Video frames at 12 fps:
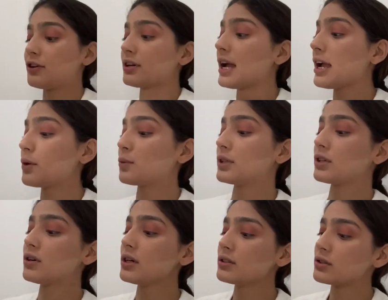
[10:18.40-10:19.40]
Okay, we're
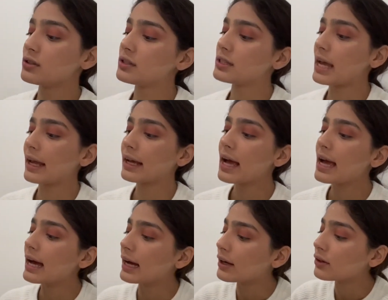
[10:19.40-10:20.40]
going to take,
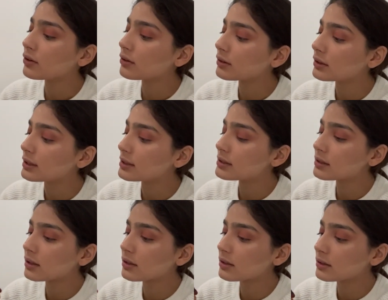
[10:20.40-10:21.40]
I don't know,
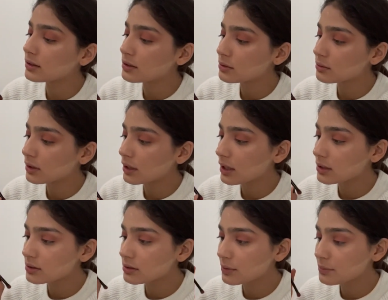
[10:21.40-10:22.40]
this one
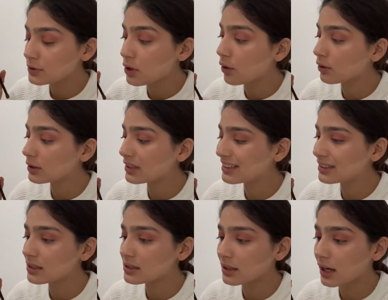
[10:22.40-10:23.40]
has some, no, it
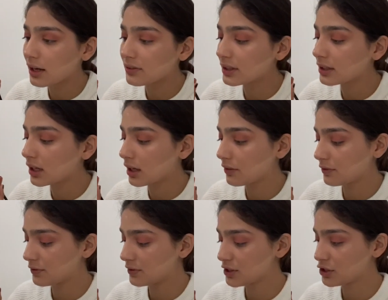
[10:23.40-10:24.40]
doesn't have enough
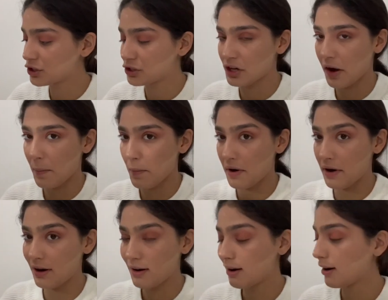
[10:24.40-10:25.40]

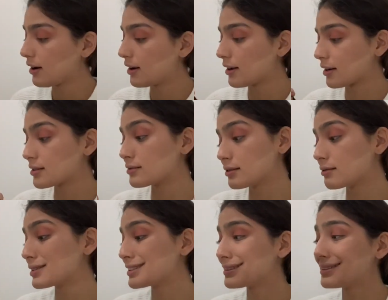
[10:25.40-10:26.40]
shimmer because we
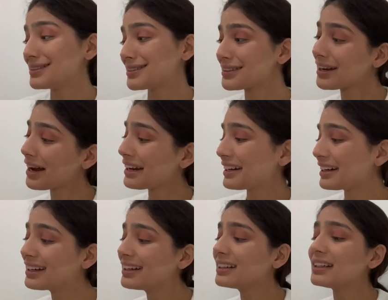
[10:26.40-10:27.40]
want to shine
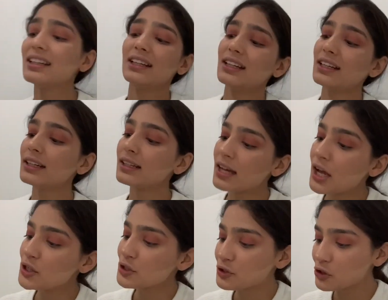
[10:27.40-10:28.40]
her.
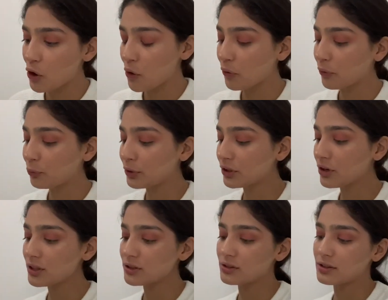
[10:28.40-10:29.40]
So we're
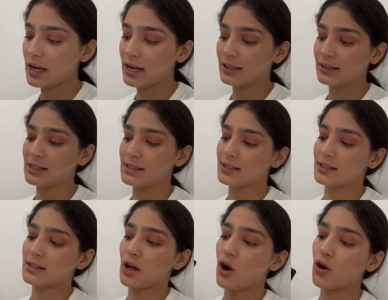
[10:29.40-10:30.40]
going to take
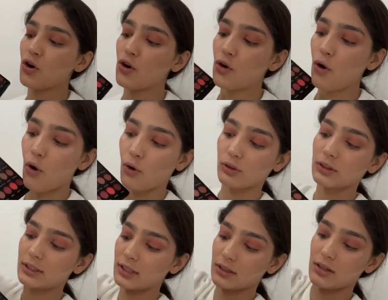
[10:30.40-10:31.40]
this
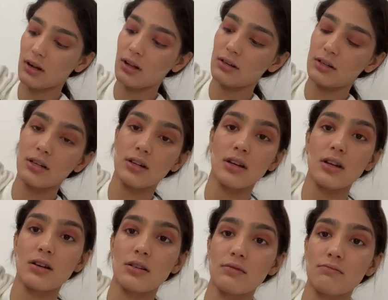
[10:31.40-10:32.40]
golden color in
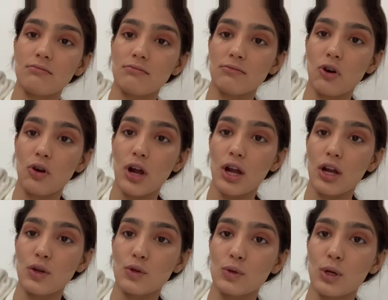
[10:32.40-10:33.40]
here. Okay,
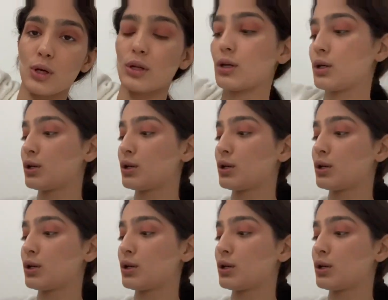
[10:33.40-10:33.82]
can you see it?